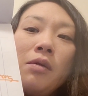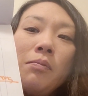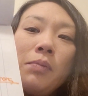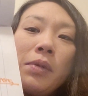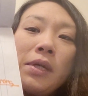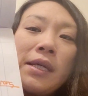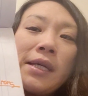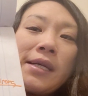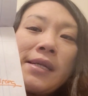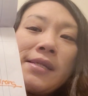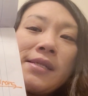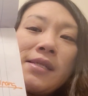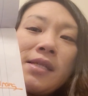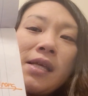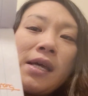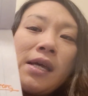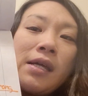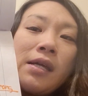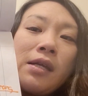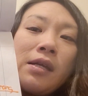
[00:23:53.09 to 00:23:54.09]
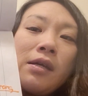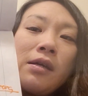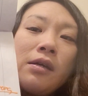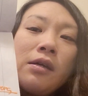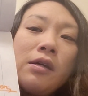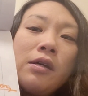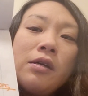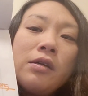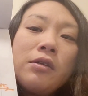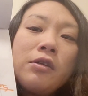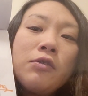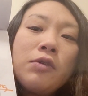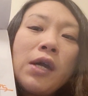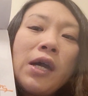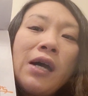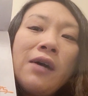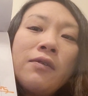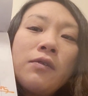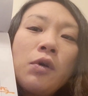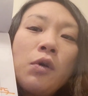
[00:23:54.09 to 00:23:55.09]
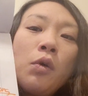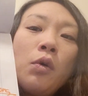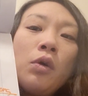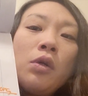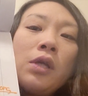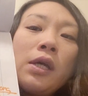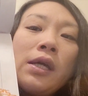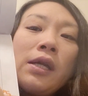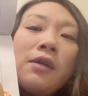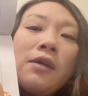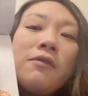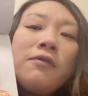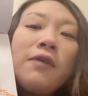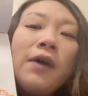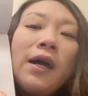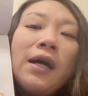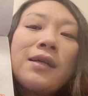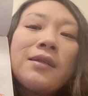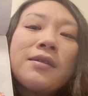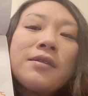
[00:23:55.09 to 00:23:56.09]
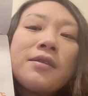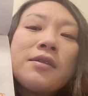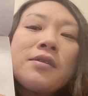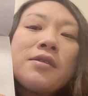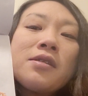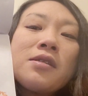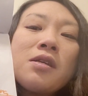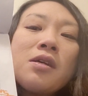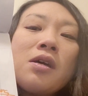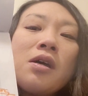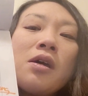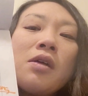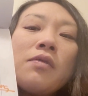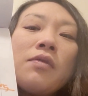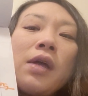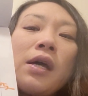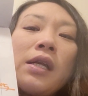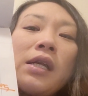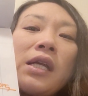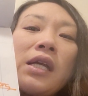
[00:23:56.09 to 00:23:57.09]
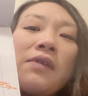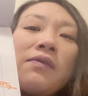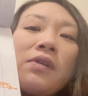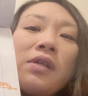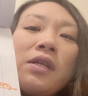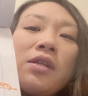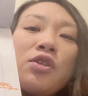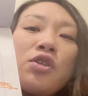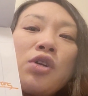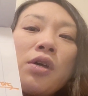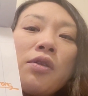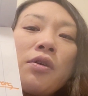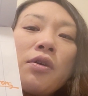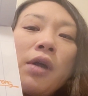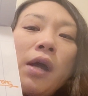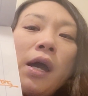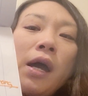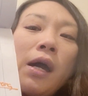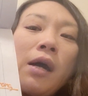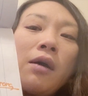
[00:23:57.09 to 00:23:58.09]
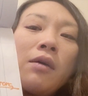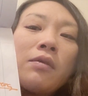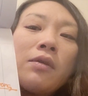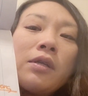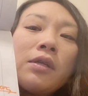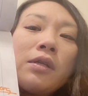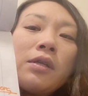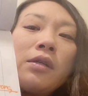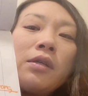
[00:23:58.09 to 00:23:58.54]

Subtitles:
Because then you have correlating factors that even each other out.